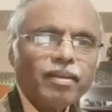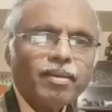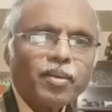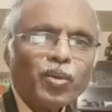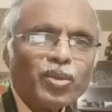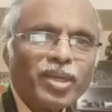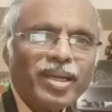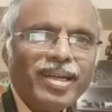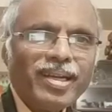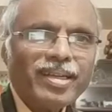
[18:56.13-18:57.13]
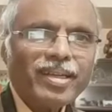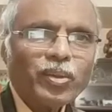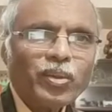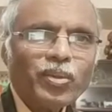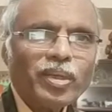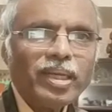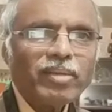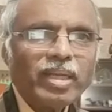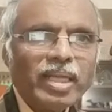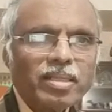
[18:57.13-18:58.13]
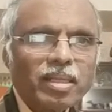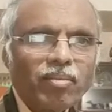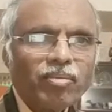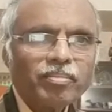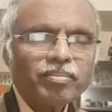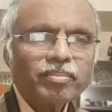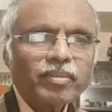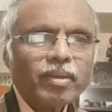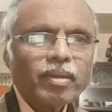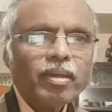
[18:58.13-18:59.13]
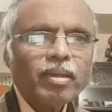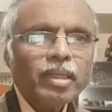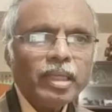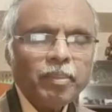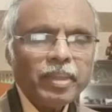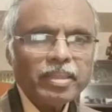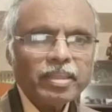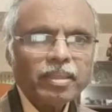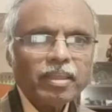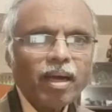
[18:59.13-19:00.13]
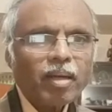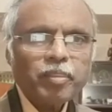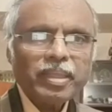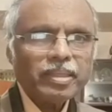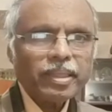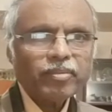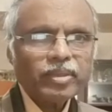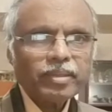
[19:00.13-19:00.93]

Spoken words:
Rules relating to liquidation of EPC or PCFC.